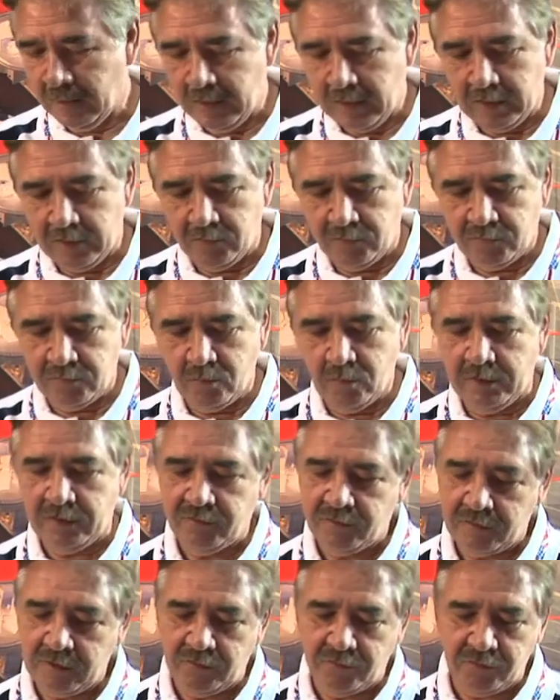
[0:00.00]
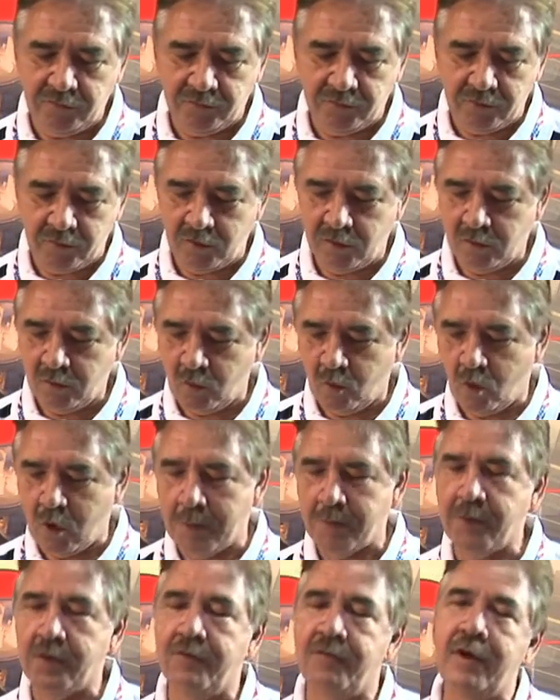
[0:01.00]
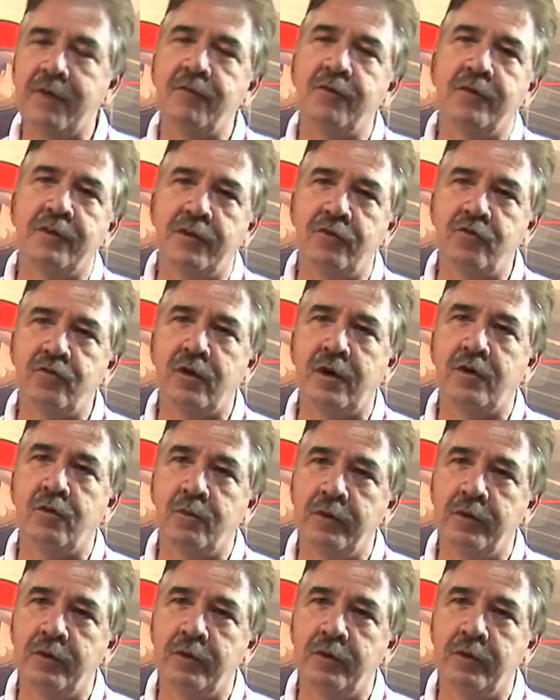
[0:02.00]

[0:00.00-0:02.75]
And so it's, it's just a cooperative effort to try to